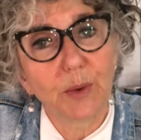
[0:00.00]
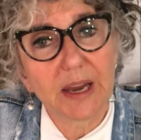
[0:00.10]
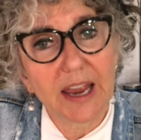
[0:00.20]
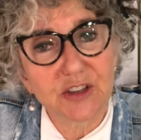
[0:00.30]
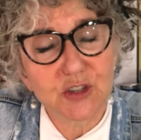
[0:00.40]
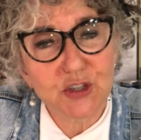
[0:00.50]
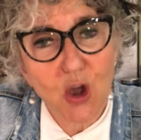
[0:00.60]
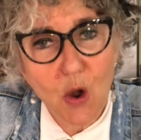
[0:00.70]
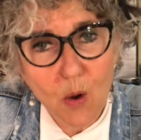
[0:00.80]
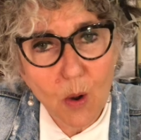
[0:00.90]
weekend
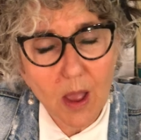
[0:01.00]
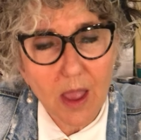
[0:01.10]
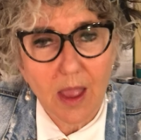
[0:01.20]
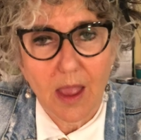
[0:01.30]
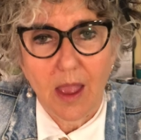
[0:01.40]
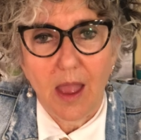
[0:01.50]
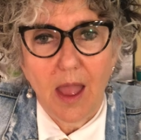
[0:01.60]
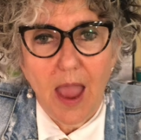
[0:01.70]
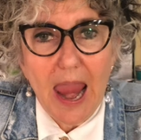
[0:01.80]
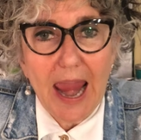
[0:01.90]
show
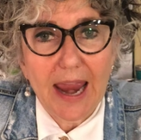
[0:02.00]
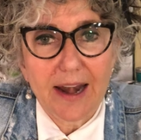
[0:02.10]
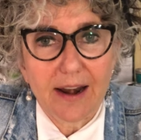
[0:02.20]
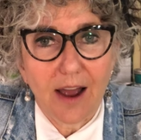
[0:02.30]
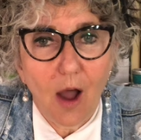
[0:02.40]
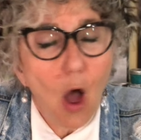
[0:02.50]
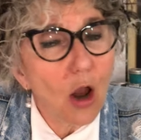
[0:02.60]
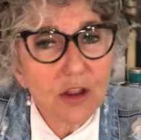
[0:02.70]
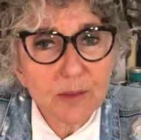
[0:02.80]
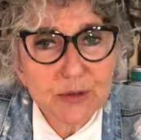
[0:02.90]
and
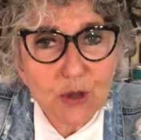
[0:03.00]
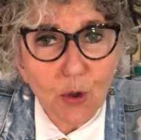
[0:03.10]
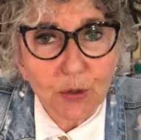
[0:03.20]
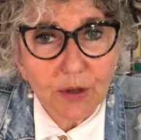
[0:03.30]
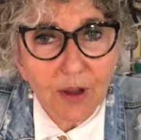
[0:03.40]
all of them sold.